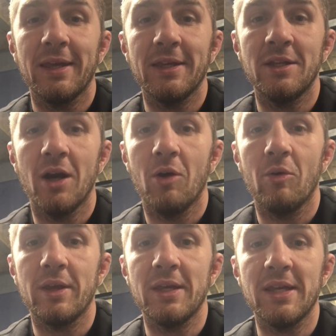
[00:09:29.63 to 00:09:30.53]
You
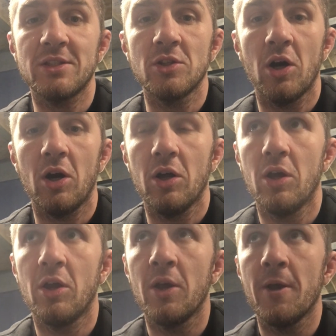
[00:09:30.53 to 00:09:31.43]
know, he's not.
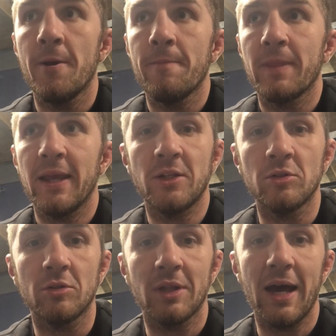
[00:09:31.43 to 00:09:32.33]
He
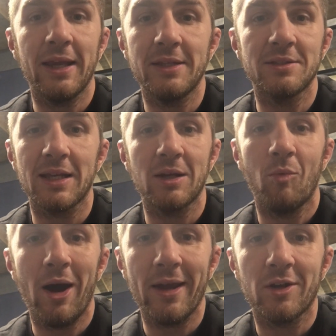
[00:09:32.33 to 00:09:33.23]
don't look like he's like a
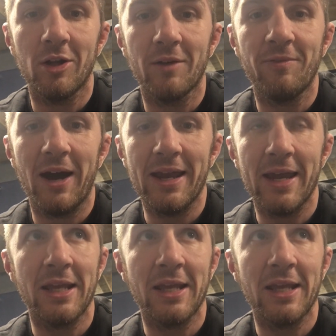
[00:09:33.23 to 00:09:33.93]
white collar fighter.